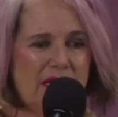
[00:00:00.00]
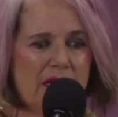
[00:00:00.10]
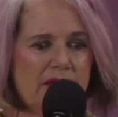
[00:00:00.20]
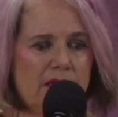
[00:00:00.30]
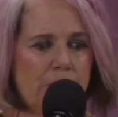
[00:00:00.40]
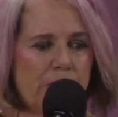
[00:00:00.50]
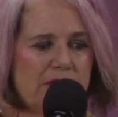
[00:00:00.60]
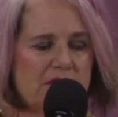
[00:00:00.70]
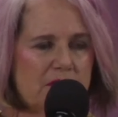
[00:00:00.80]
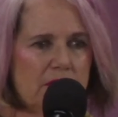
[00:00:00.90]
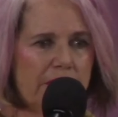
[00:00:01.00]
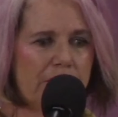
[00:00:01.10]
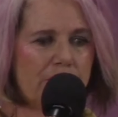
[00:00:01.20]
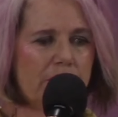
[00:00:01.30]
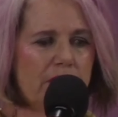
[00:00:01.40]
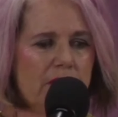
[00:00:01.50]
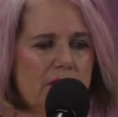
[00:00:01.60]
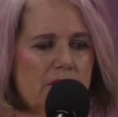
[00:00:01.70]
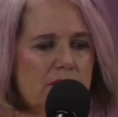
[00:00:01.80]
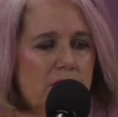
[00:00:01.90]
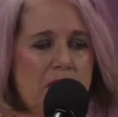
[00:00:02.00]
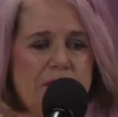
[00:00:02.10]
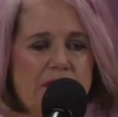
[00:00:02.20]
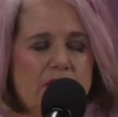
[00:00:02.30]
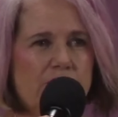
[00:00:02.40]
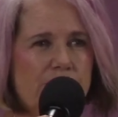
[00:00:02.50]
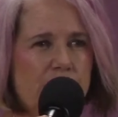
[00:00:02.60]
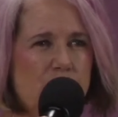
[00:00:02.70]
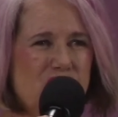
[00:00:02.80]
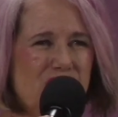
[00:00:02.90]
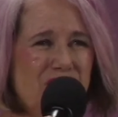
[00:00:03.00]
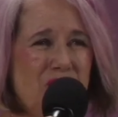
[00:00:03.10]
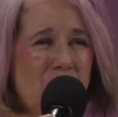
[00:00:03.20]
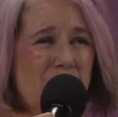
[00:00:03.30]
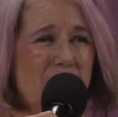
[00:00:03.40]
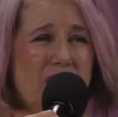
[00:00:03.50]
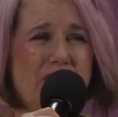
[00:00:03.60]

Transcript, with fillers: And He brings clarity. There may be confusion or,